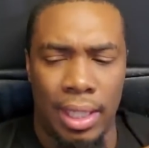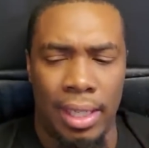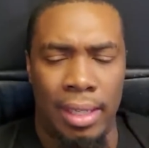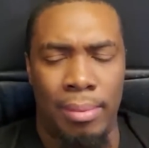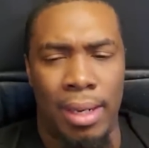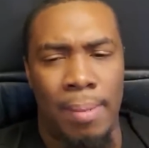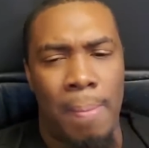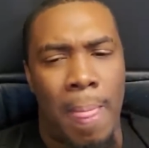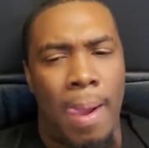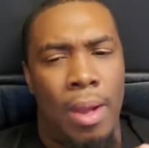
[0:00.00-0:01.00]
anyway,
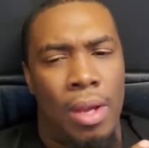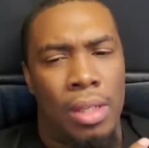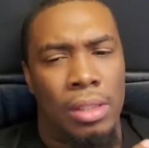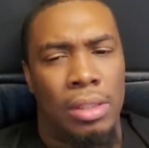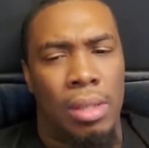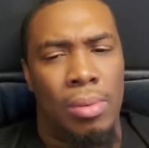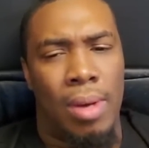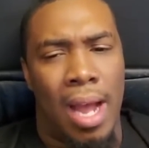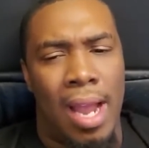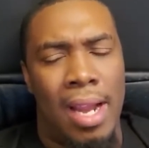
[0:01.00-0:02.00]
so
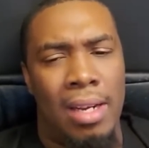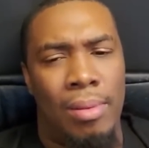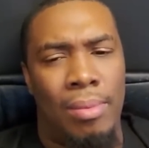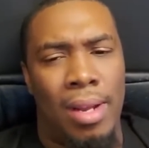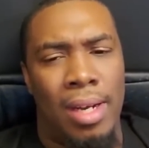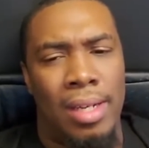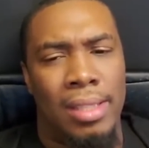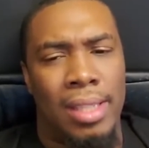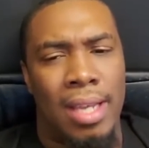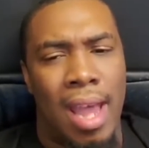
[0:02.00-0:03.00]
I end up running
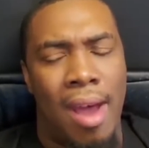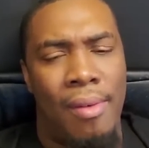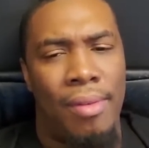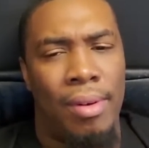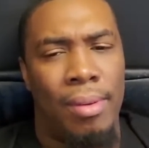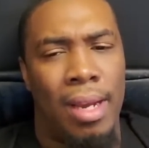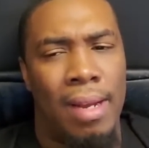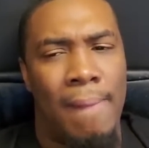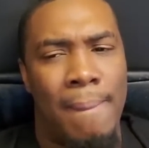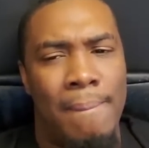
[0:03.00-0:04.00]
into Calvin,
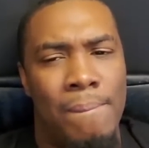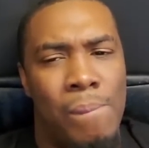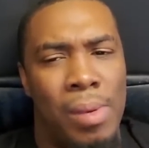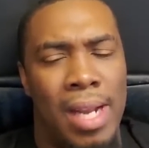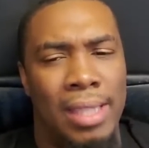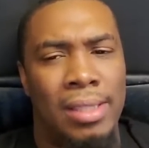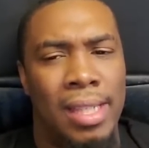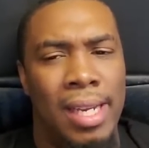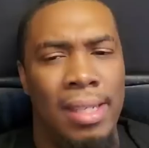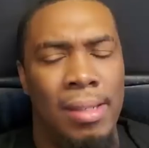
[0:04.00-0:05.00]
okay? When I
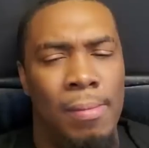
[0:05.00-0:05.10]
seen